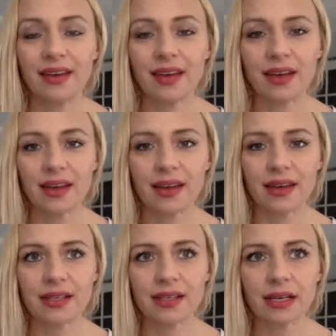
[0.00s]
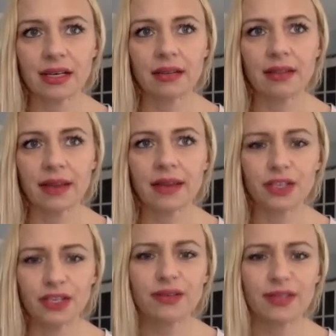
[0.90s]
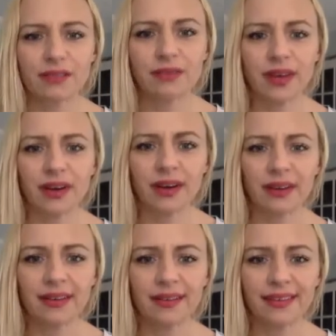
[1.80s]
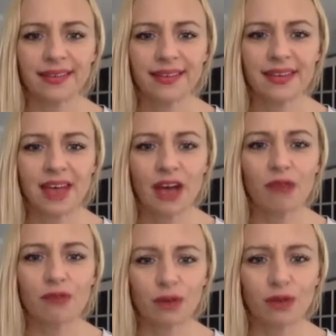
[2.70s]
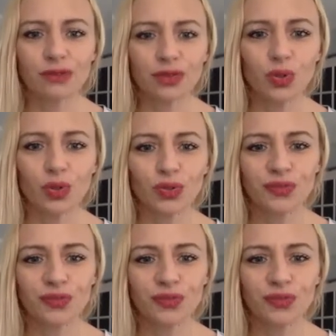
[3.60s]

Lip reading: And that too is a very helpful tool.